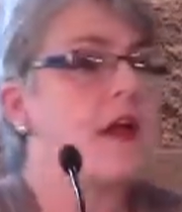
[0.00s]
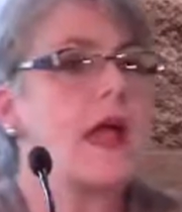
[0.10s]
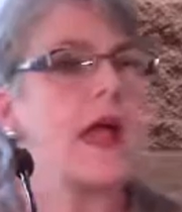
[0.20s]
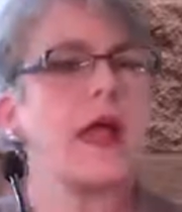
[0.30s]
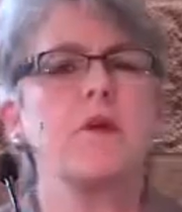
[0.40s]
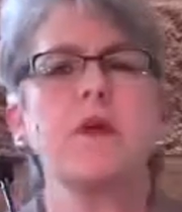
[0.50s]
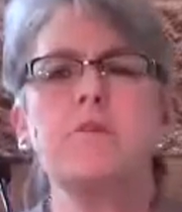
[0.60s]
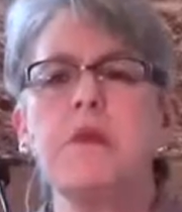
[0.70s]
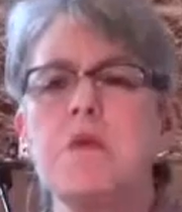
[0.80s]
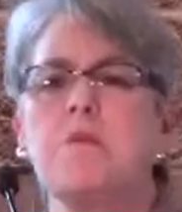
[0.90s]
And I
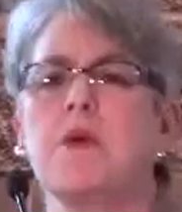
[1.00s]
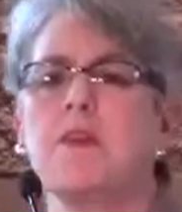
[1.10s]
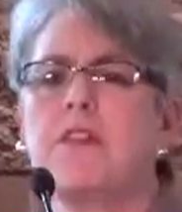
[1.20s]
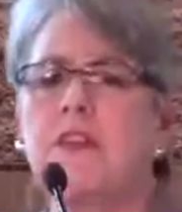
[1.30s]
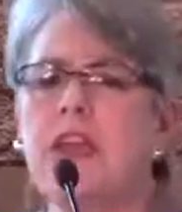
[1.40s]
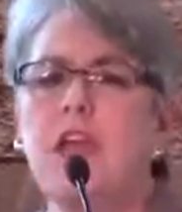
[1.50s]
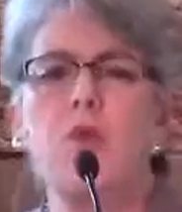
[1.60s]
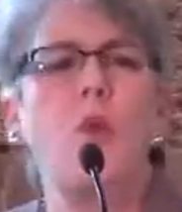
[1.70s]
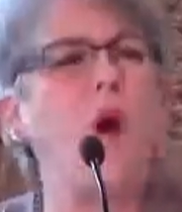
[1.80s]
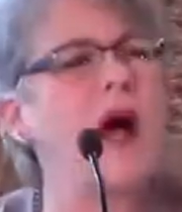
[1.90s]
remember
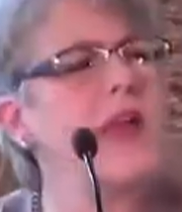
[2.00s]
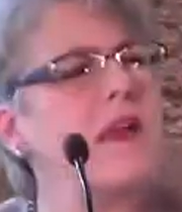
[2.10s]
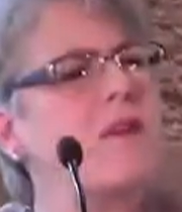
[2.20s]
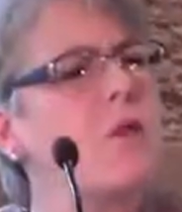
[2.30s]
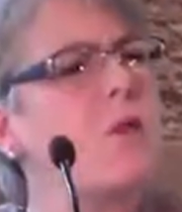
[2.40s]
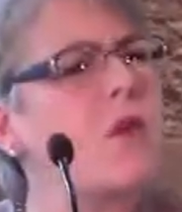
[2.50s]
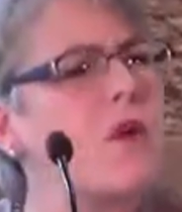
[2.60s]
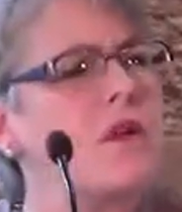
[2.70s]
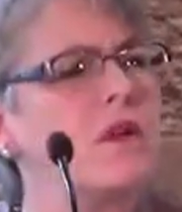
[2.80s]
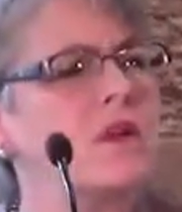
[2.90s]
thinking, why in the
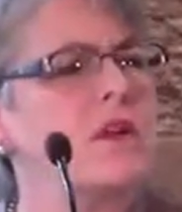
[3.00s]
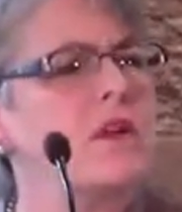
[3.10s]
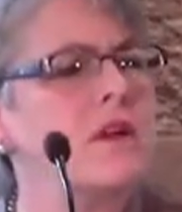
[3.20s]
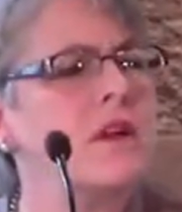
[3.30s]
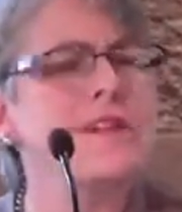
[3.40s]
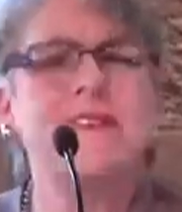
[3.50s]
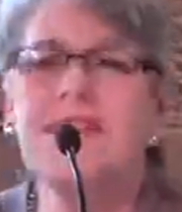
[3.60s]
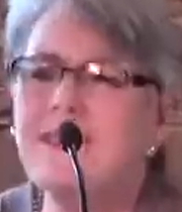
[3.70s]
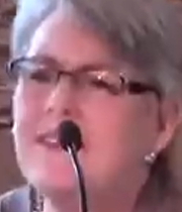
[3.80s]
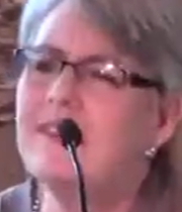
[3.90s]
world
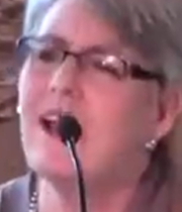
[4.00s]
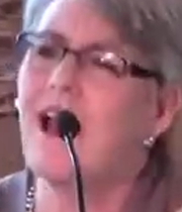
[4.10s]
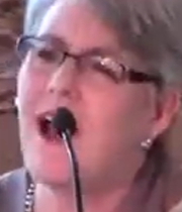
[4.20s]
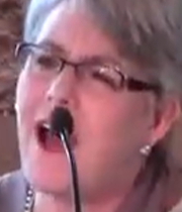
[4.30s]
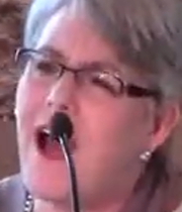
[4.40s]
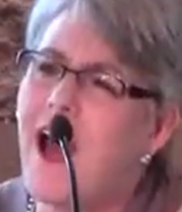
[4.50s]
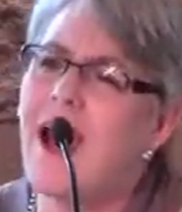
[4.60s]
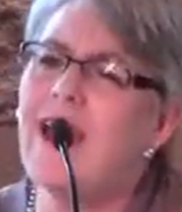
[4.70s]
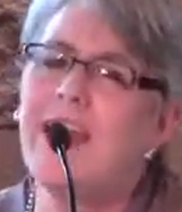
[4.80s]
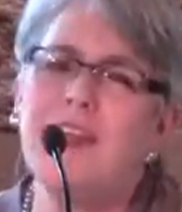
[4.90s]
didn't
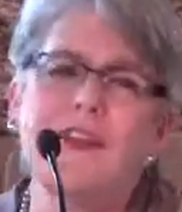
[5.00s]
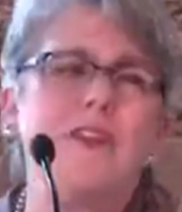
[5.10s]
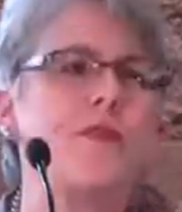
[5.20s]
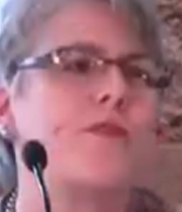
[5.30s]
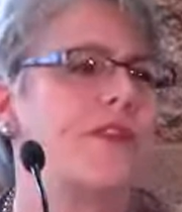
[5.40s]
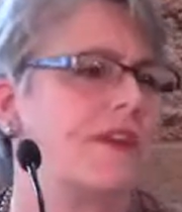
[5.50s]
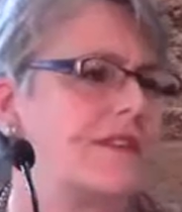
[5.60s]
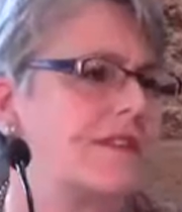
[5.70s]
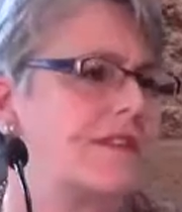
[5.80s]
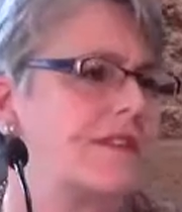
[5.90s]
I know
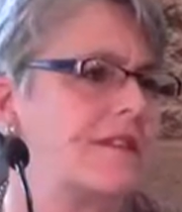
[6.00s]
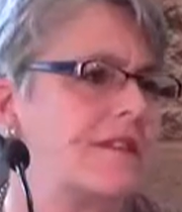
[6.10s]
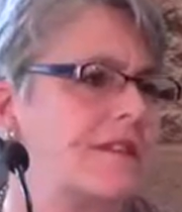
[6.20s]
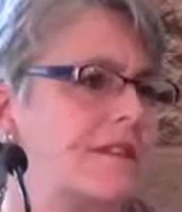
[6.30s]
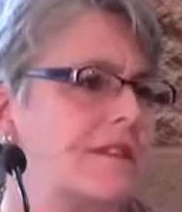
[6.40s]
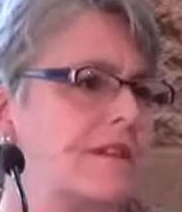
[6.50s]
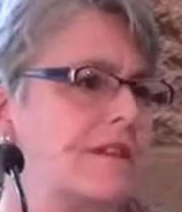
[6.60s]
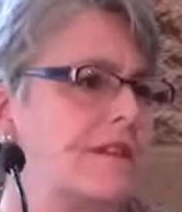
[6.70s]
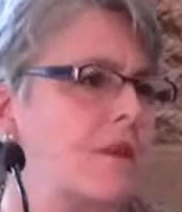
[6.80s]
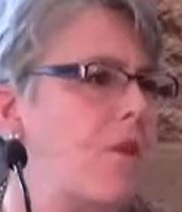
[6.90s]
this?
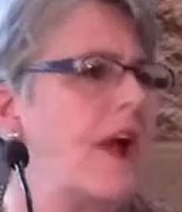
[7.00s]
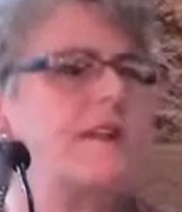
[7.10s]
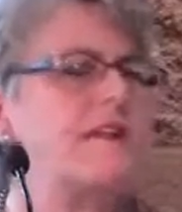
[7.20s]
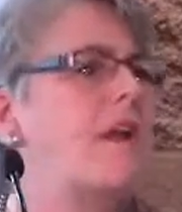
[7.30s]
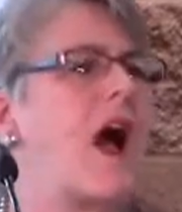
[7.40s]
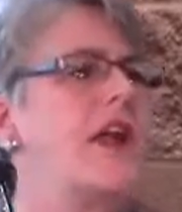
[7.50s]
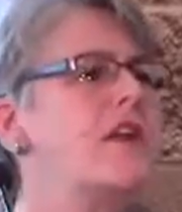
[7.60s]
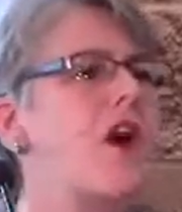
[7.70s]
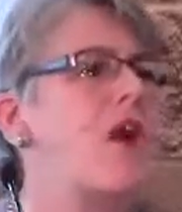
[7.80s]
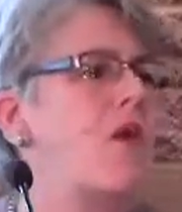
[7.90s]
Why didn't I
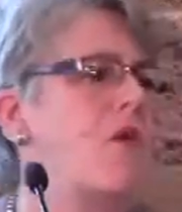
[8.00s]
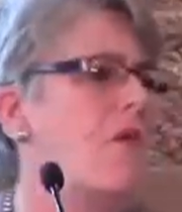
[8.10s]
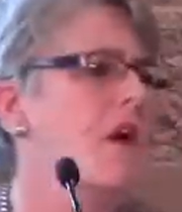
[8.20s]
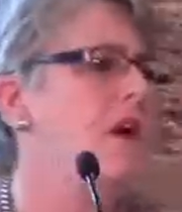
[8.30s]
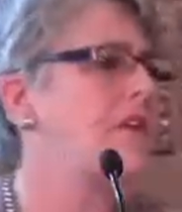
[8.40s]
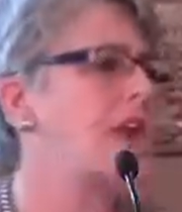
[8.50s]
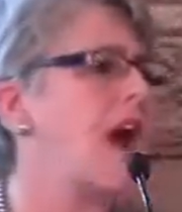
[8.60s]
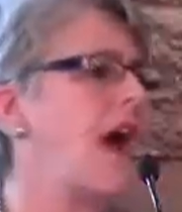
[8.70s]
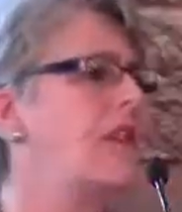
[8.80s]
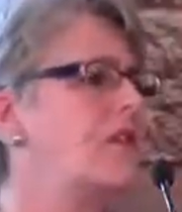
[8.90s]
know that
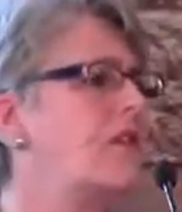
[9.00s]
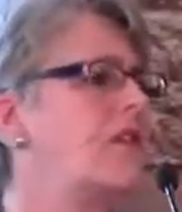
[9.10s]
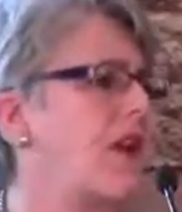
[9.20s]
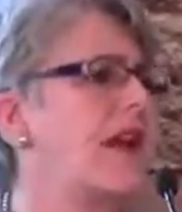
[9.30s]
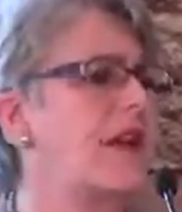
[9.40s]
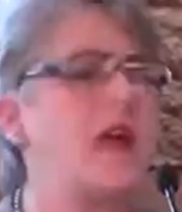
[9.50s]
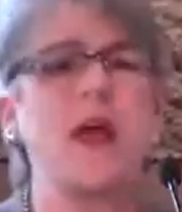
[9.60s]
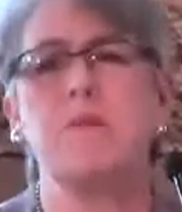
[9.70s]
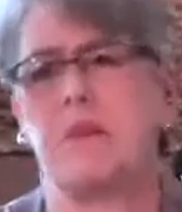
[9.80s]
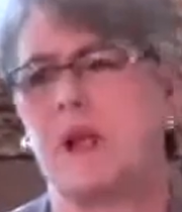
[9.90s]
I looked like a
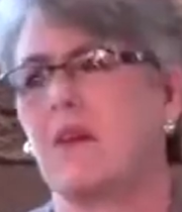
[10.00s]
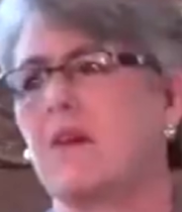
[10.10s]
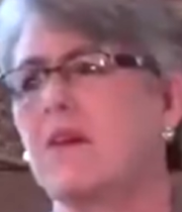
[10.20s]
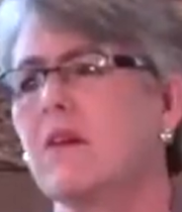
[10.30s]
nightmare?